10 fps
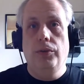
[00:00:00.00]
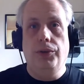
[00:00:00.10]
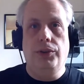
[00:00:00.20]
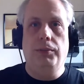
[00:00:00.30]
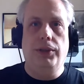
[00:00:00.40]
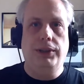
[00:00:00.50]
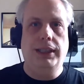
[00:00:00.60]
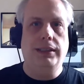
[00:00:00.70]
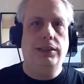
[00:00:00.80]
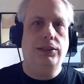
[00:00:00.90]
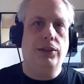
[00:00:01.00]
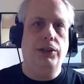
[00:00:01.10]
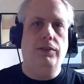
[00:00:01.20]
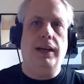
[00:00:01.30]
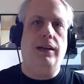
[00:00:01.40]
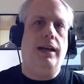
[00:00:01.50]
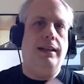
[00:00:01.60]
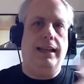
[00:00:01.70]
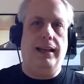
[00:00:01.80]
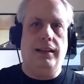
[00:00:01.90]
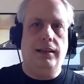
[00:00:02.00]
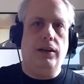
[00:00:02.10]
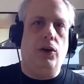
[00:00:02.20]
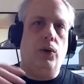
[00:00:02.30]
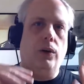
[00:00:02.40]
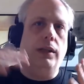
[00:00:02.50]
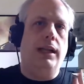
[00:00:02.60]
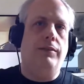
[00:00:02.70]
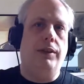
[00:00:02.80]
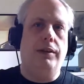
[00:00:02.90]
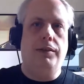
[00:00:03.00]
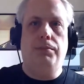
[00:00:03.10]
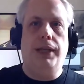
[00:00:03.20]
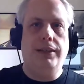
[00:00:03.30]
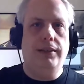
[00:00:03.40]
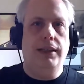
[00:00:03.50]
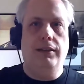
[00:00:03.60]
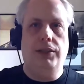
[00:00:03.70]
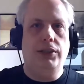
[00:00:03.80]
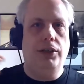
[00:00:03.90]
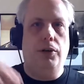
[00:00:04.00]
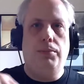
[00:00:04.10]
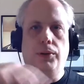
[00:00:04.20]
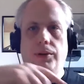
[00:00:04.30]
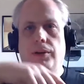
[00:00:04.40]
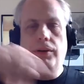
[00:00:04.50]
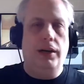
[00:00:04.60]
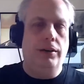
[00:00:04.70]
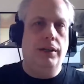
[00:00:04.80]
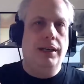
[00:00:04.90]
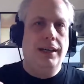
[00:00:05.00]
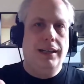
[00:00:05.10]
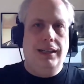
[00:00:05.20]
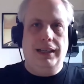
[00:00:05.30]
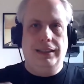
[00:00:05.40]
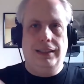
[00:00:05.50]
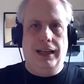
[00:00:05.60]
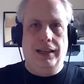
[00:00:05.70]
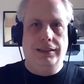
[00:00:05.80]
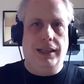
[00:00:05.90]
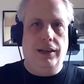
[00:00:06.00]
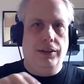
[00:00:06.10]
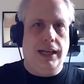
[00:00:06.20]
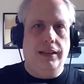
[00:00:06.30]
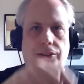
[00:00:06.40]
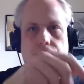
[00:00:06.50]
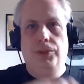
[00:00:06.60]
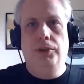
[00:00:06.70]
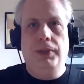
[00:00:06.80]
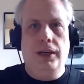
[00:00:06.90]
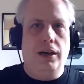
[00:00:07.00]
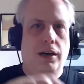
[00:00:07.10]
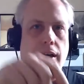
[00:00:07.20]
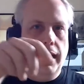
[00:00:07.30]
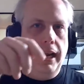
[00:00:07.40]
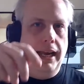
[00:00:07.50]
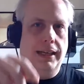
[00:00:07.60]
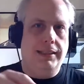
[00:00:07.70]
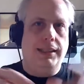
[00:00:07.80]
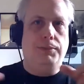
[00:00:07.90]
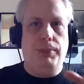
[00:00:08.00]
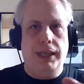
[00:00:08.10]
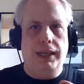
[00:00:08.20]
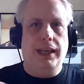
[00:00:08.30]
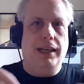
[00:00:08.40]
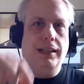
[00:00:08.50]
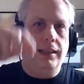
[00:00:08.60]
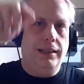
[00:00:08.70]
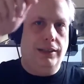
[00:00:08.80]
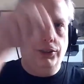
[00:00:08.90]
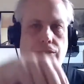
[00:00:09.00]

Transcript: with some of those mm -hmm. things. So you've got a, uh, that whole level of complexity of just you know poking around, and and it's like okay, there's a room here, and it's this big, and there's